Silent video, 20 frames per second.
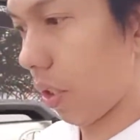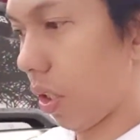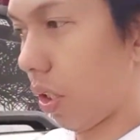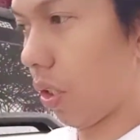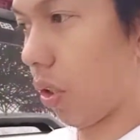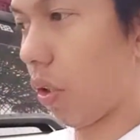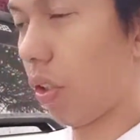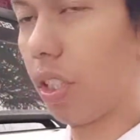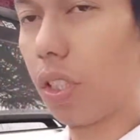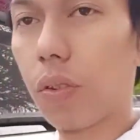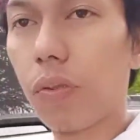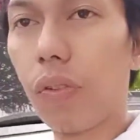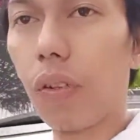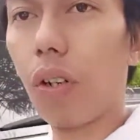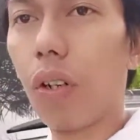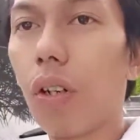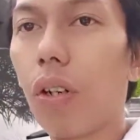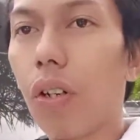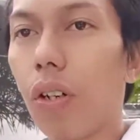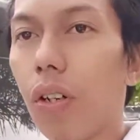noise
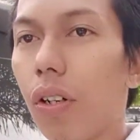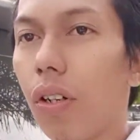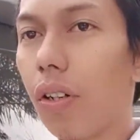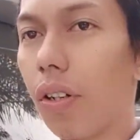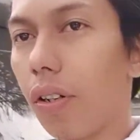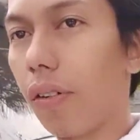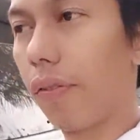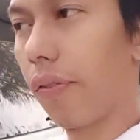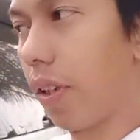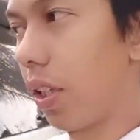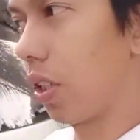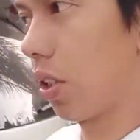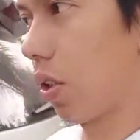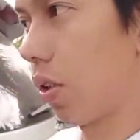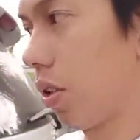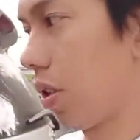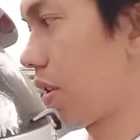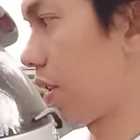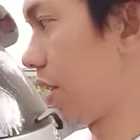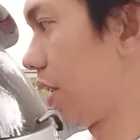for
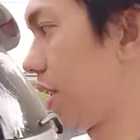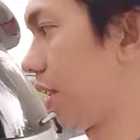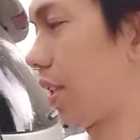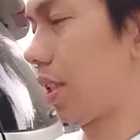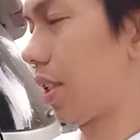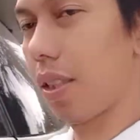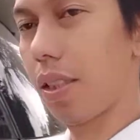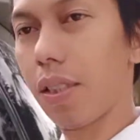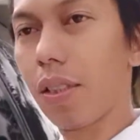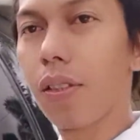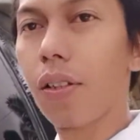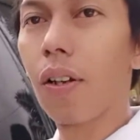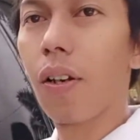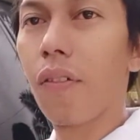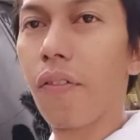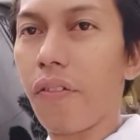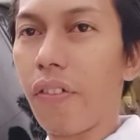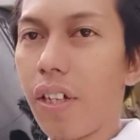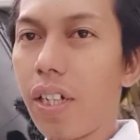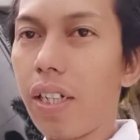petrol is
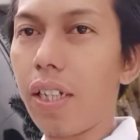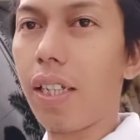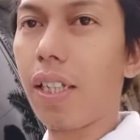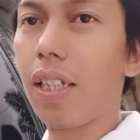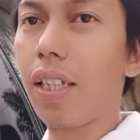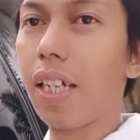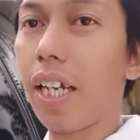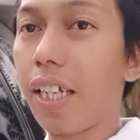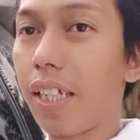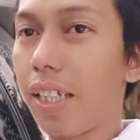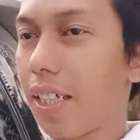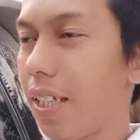very high.